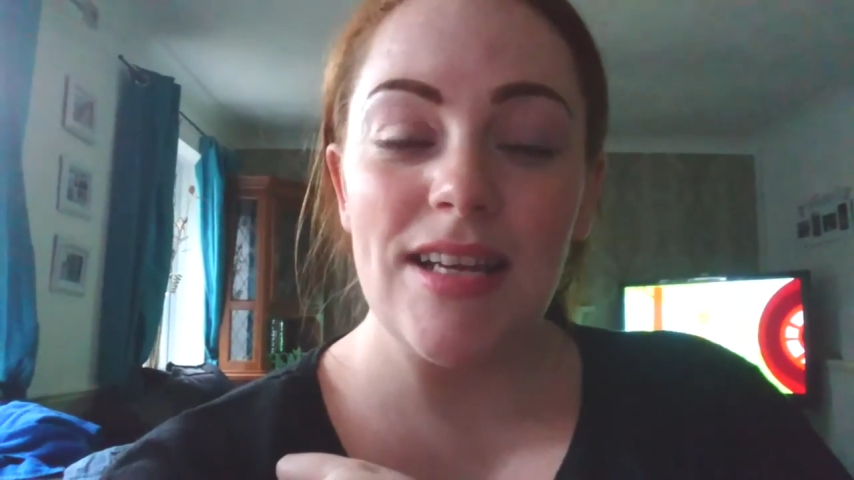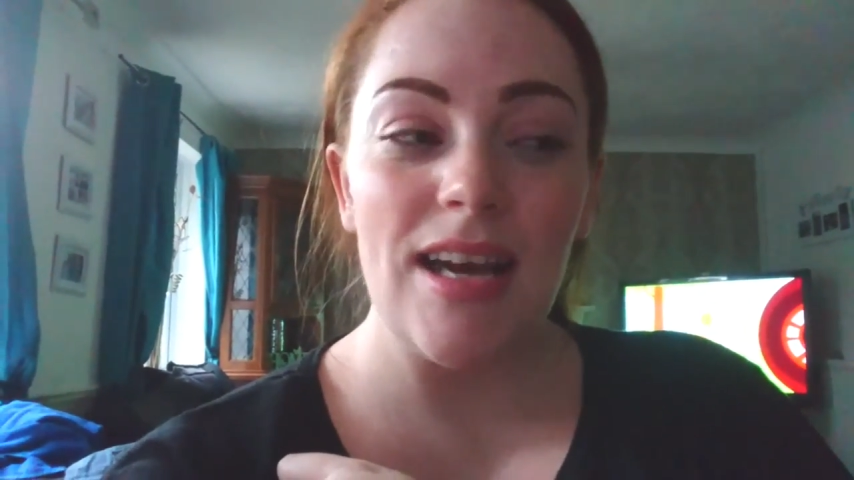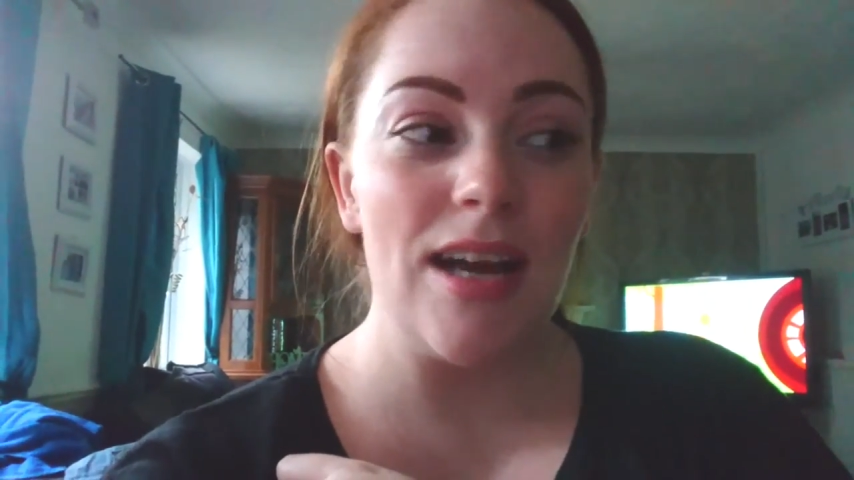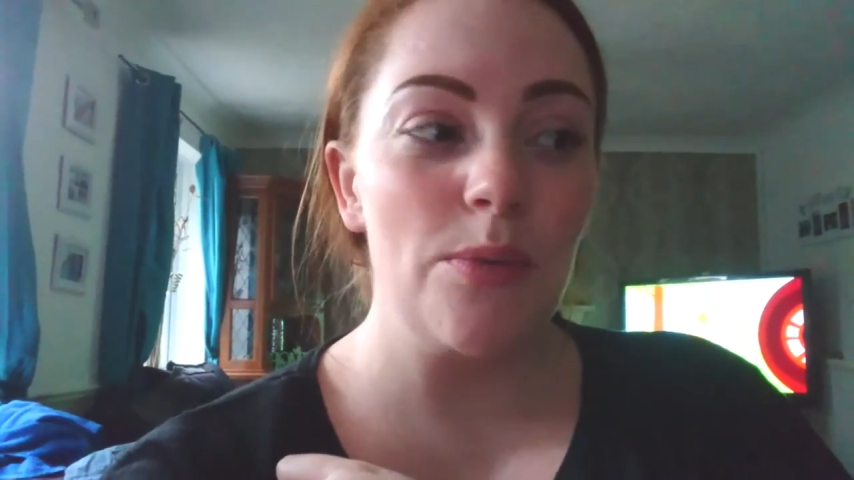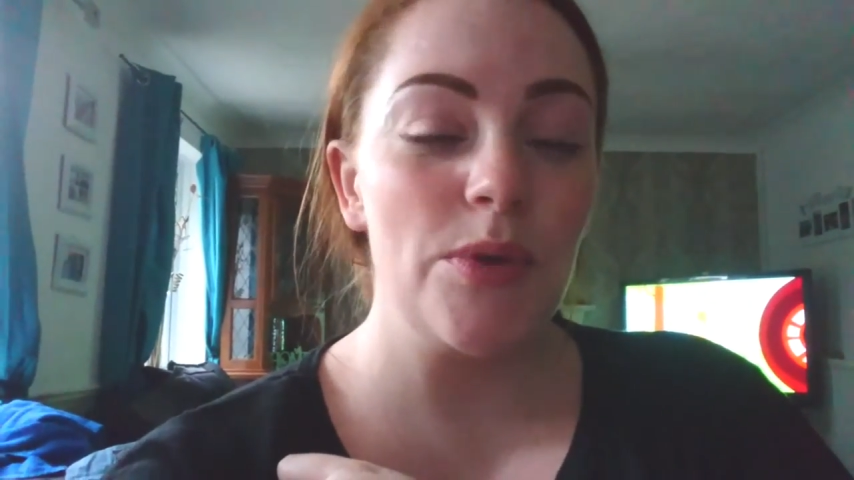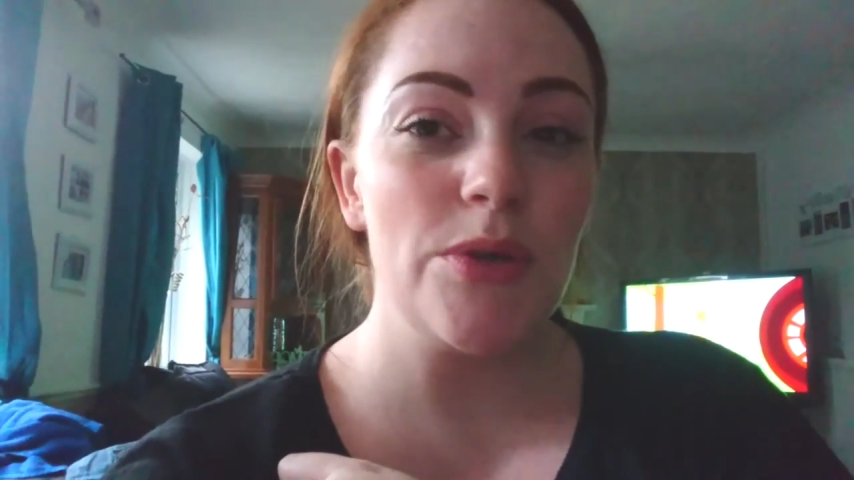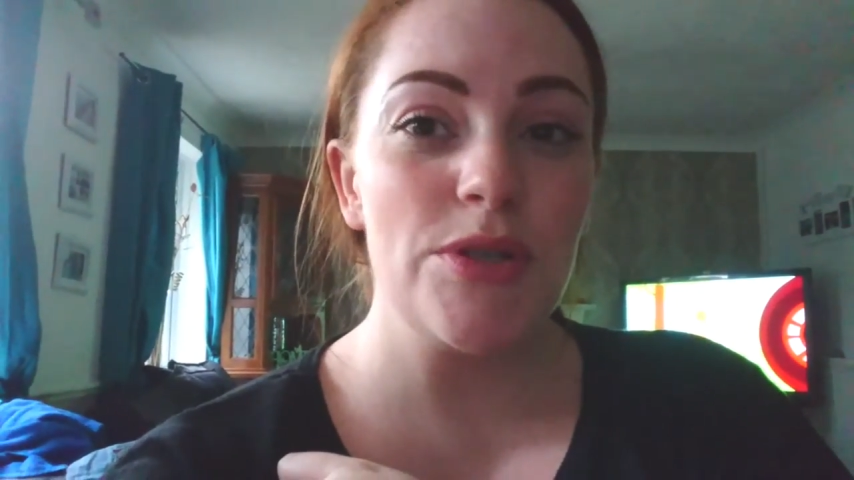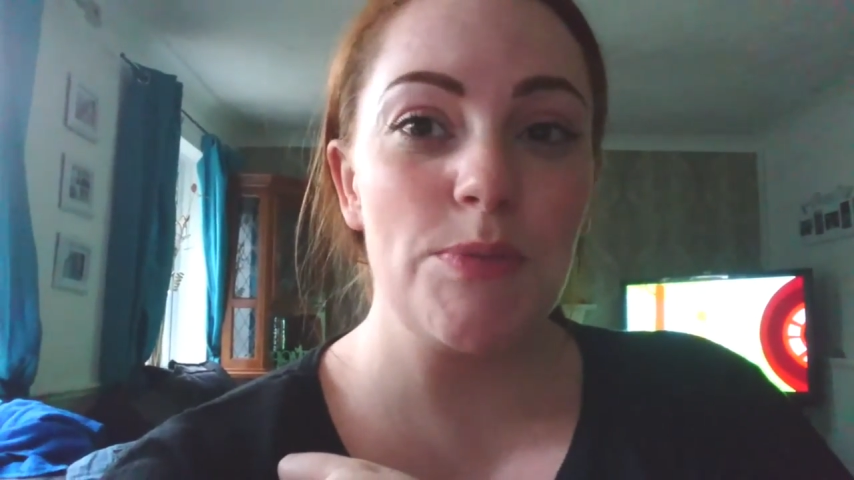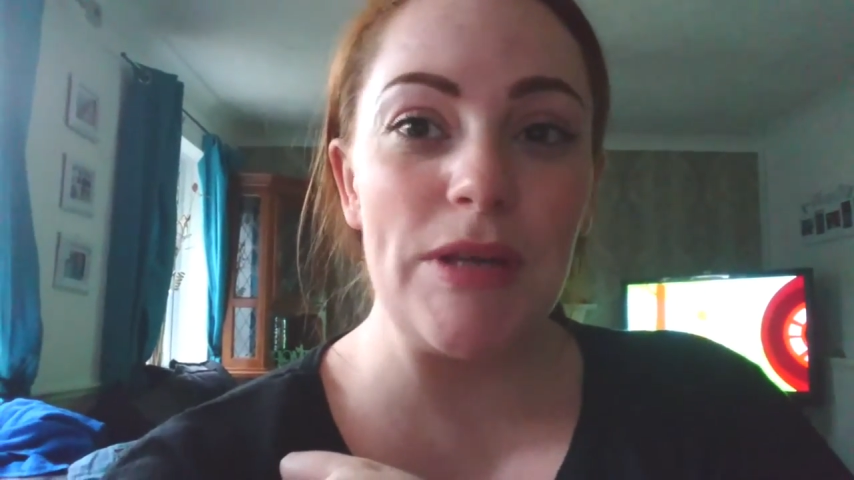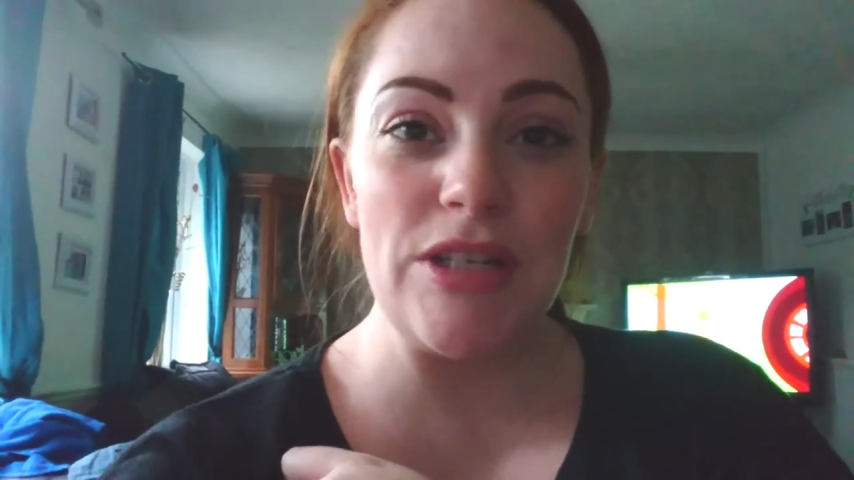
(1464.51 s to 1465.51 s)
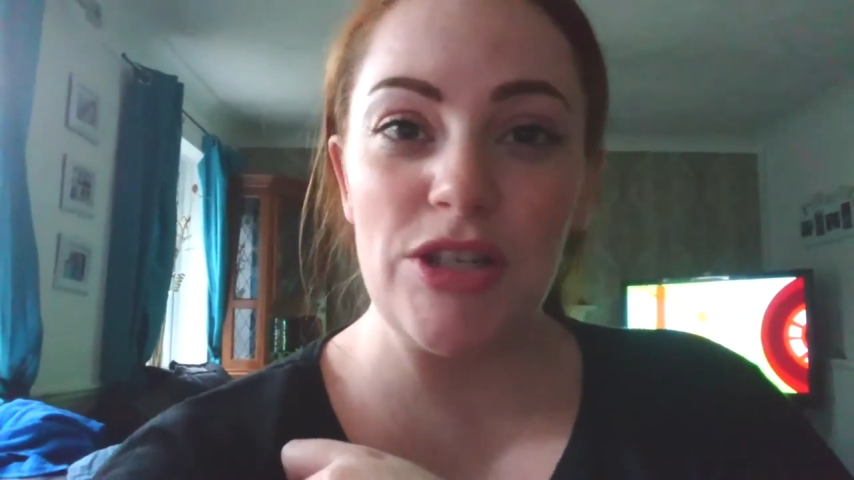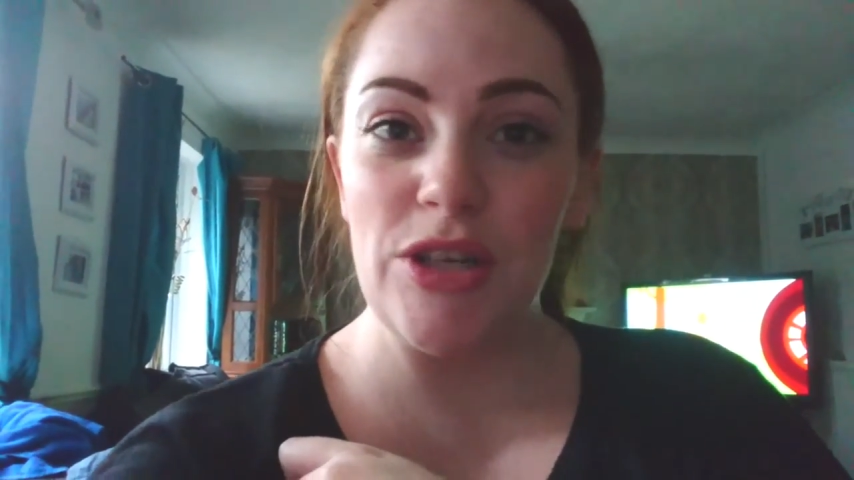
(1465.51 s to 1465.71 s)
And I will speak